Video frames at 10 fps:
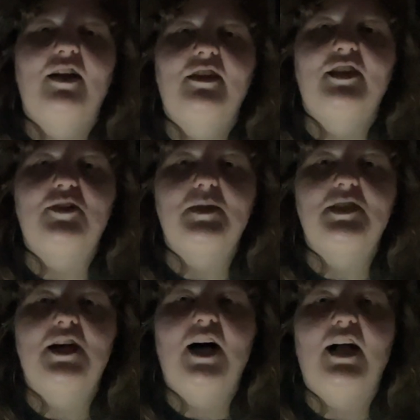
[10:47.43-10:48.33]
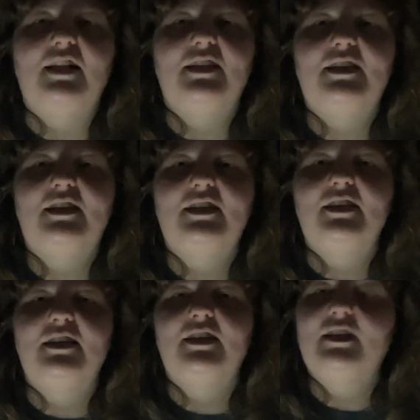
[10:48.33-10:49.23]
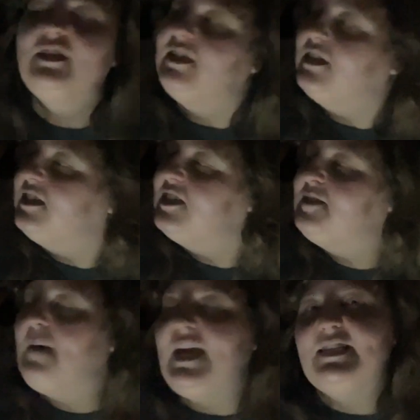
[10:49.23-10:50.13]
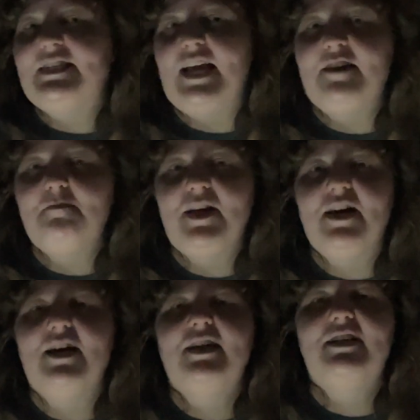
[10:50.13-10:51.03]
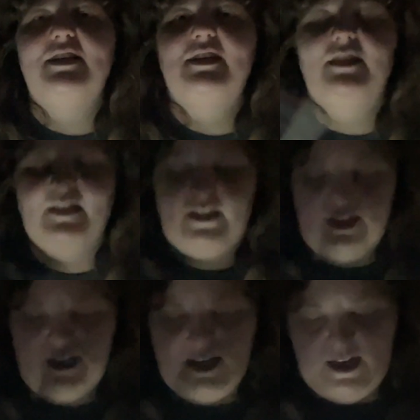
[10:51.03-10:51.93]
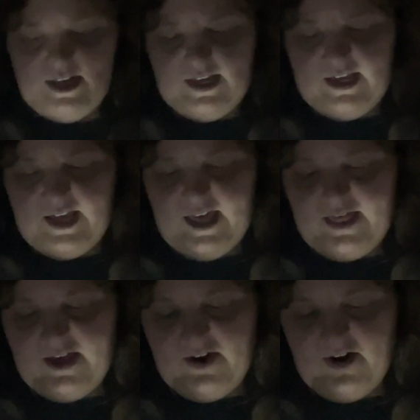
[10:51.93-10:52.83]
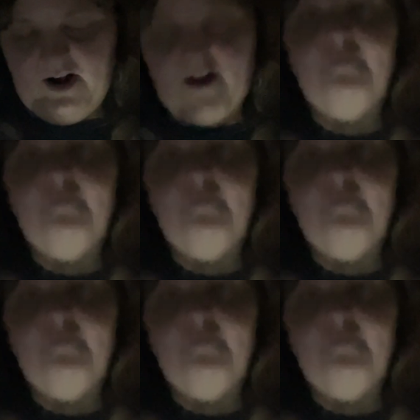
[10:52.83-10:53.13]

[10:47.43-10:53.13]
This one's called Space and Beyond. And there are